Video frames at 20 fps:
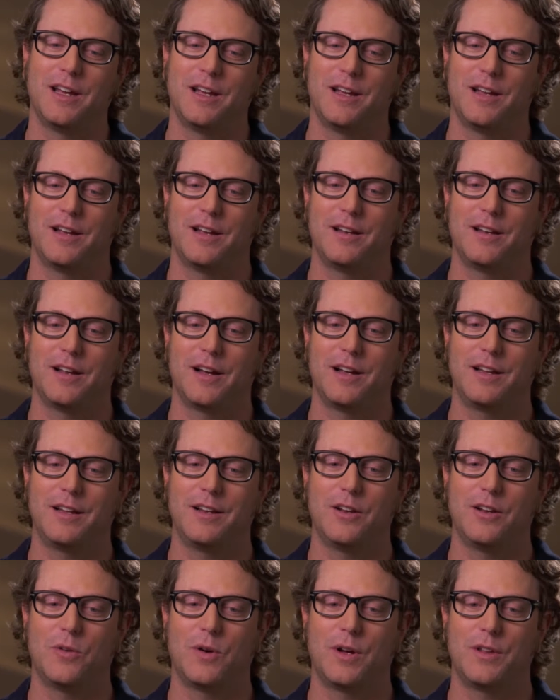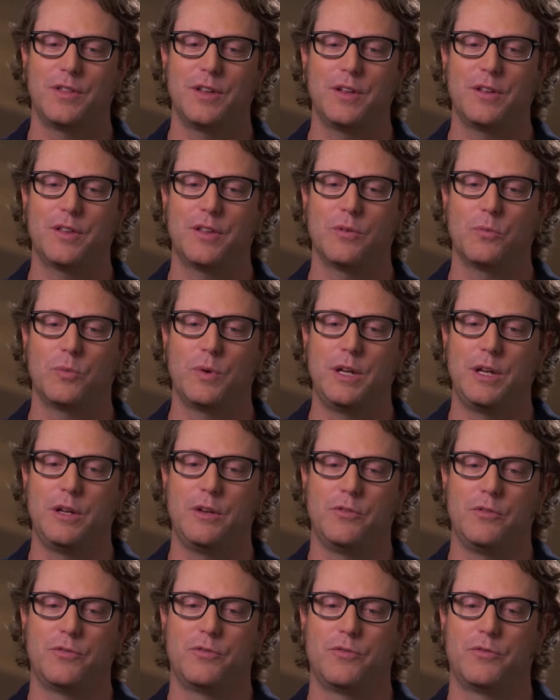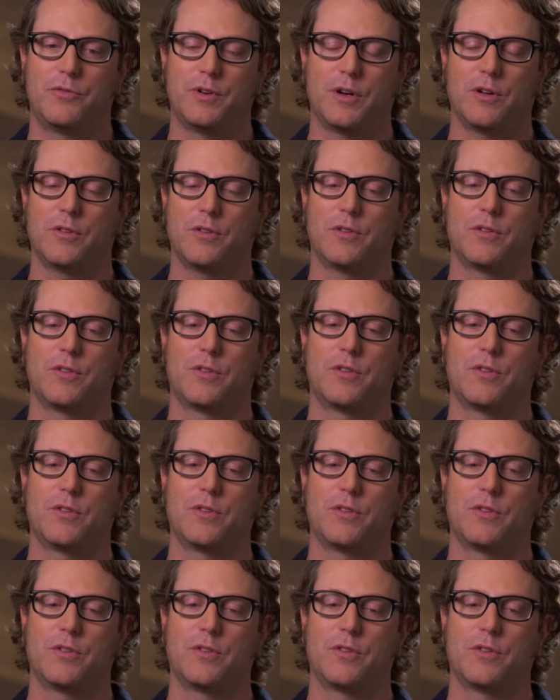And you know, I think that we felt,